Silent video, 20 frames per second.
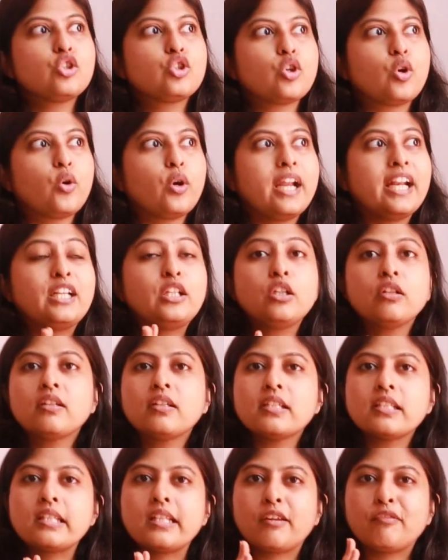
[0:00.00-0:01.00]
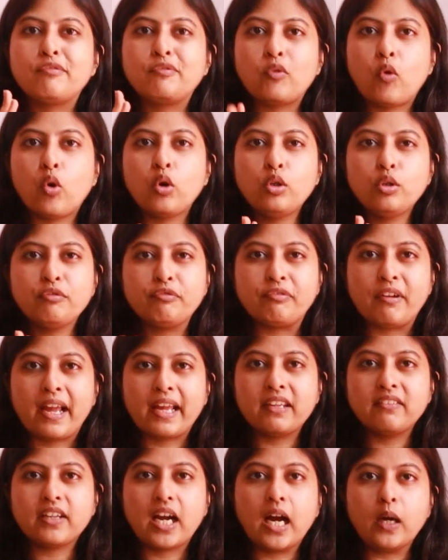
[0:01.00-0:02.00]
So it took us 4 to
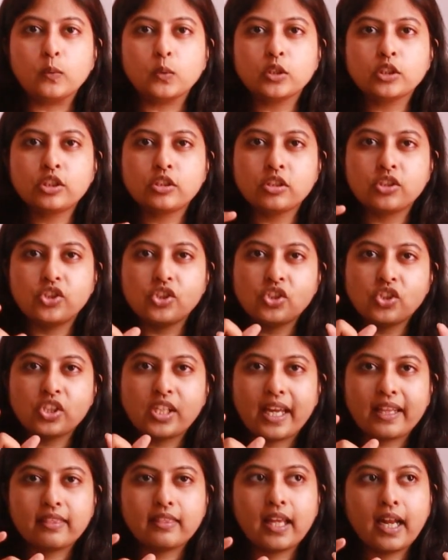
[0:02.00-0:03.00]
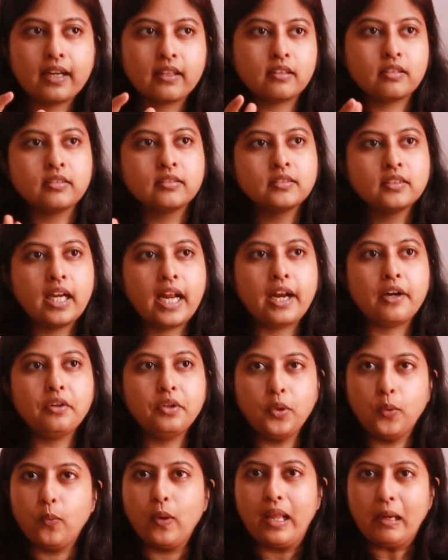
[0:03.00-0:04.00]
5 hours to just get that,
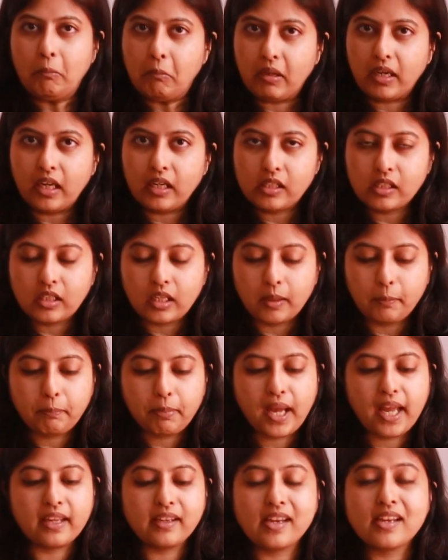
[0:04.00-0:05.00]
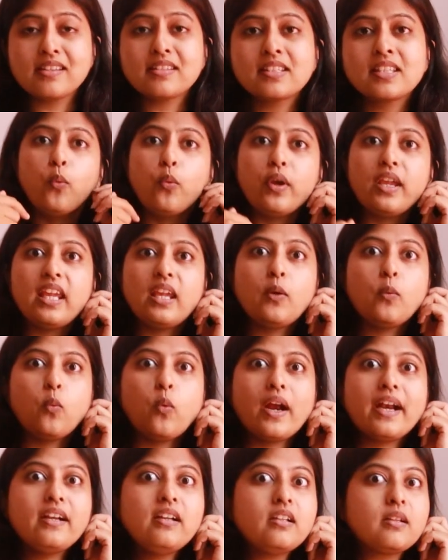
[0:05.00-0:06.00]
1 minute clip, I guess. We
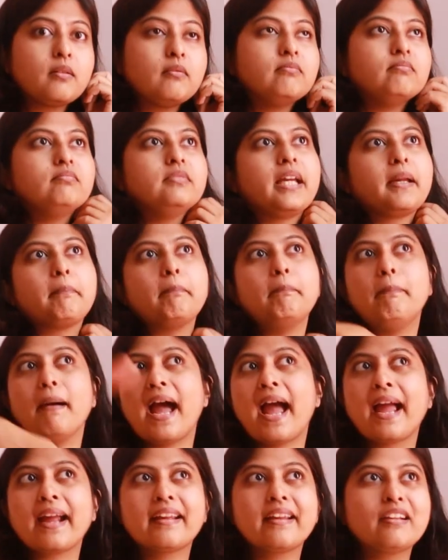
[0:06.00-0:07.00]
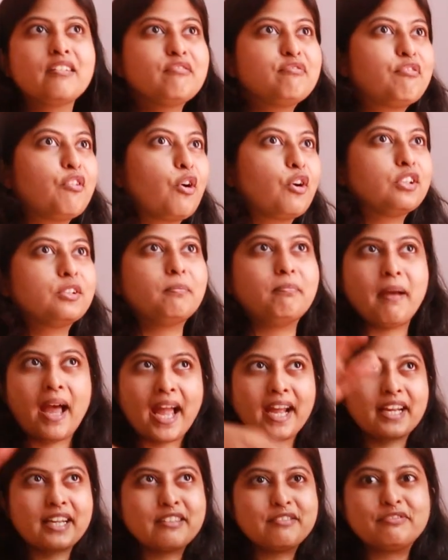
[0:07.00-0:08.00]
went back and
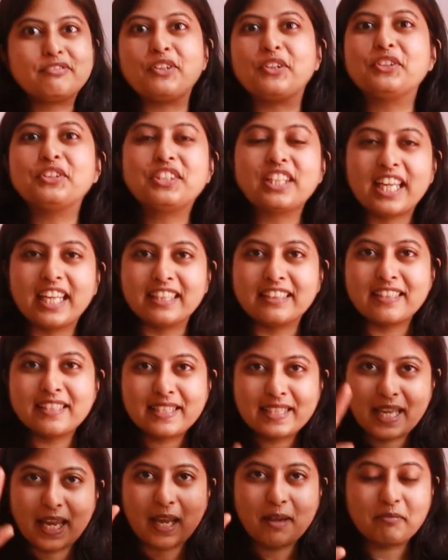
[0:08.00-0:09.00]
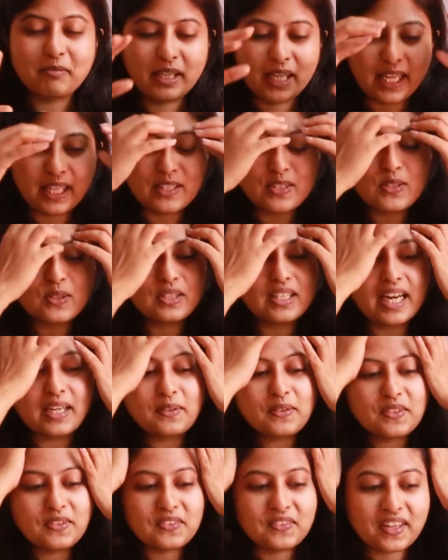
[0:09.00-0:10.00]
forth in the same lane. So
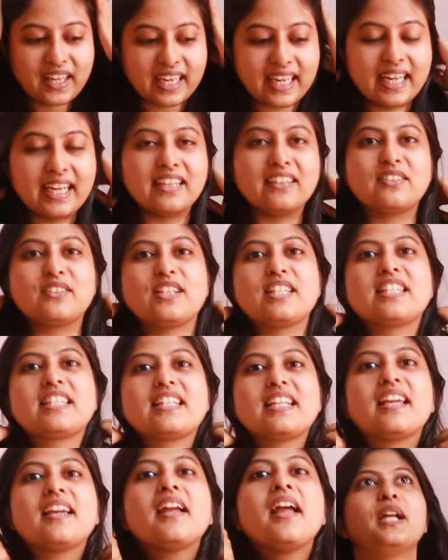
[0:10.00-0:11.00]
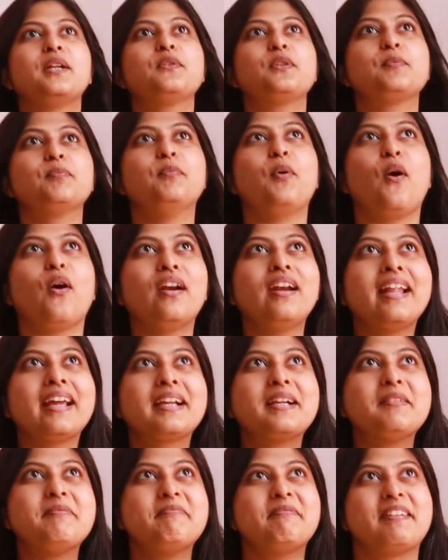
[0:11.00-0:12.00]
that was very interesting. It was more
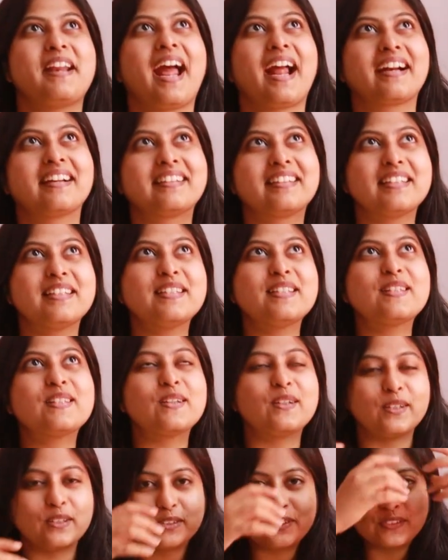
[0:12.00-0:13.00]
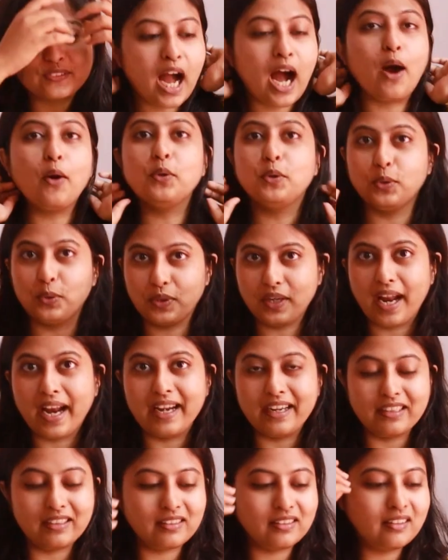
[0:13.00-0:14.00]
like a practice of how to
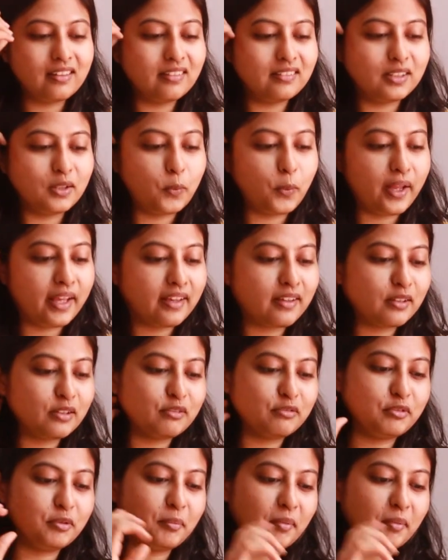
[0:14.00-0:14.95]
ride the vehicle for